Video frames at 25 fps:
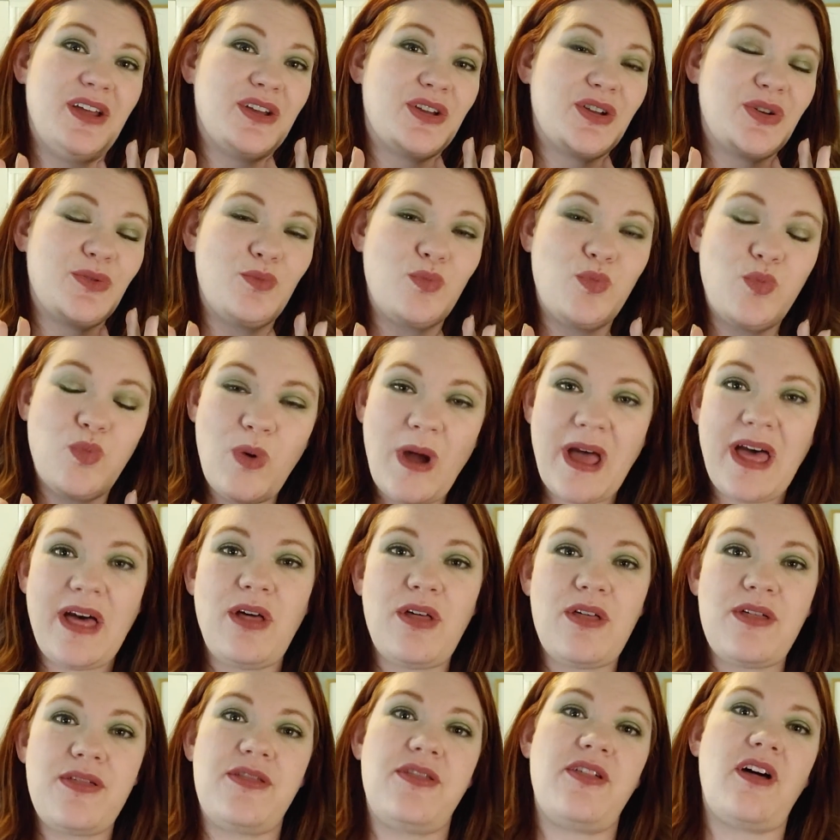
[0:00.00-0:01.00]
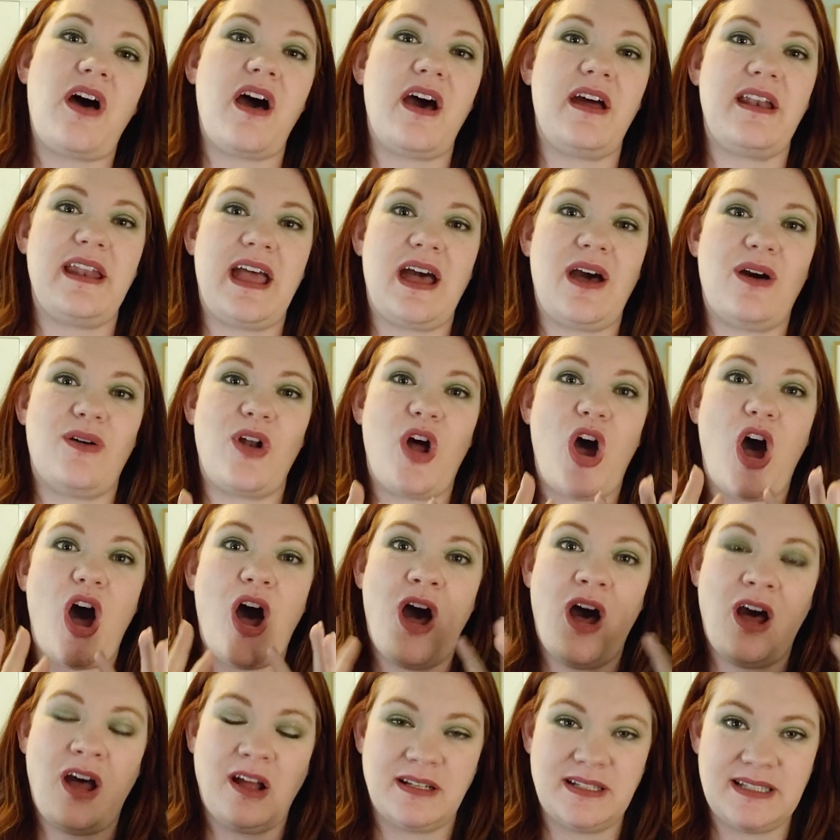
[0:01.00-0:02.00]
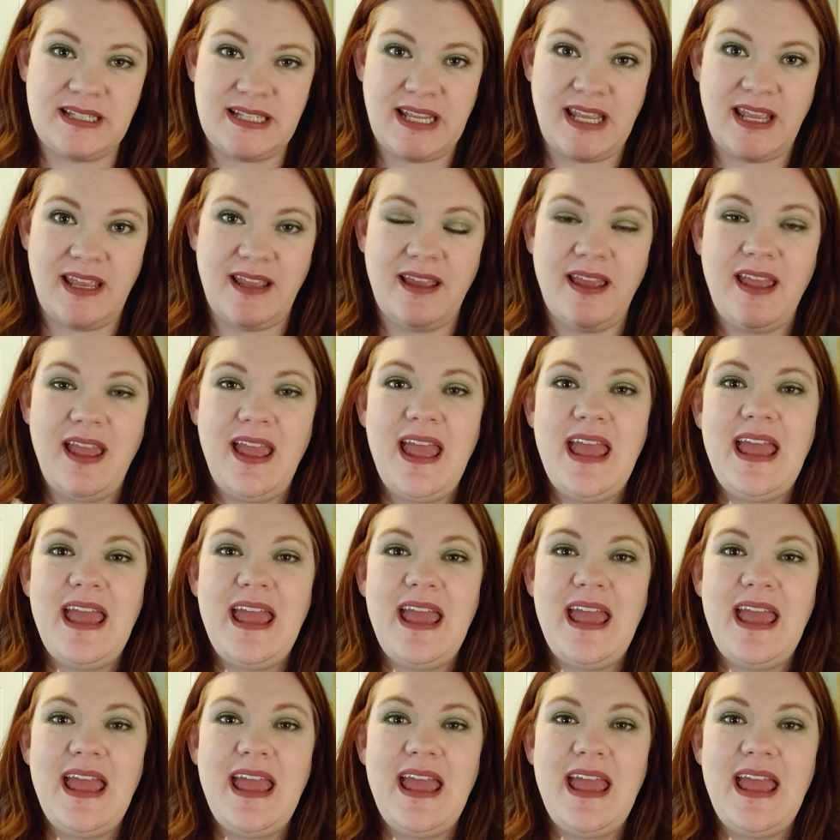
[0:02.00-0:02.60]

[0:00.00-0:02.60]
well thought out haunting.